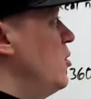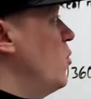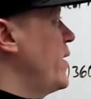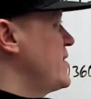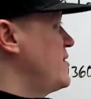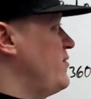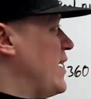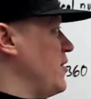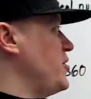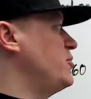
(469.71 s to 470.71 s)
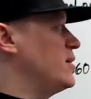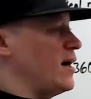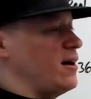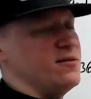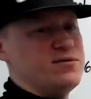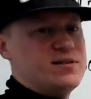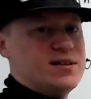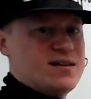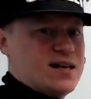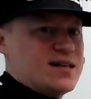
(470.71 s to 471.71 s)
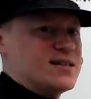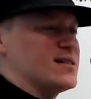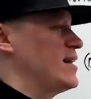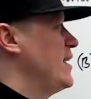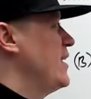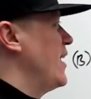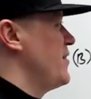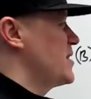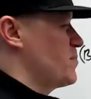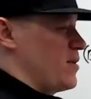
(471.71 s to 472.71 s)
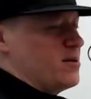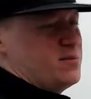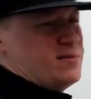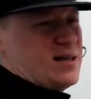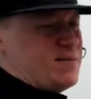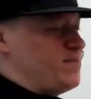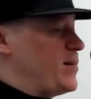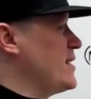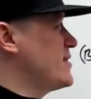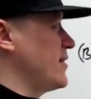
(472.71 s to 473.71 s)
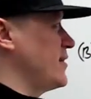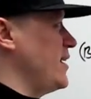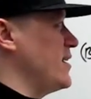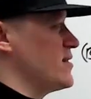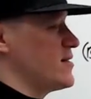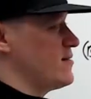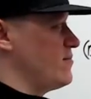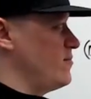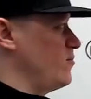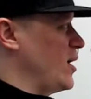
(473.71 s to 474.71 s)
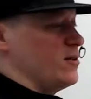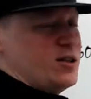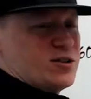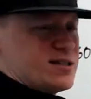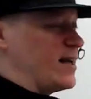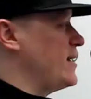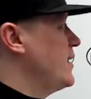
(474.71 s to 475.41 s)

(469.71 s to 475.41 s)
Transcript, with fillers: What is the value of this? Uh, this problem basically is, well, you'll see.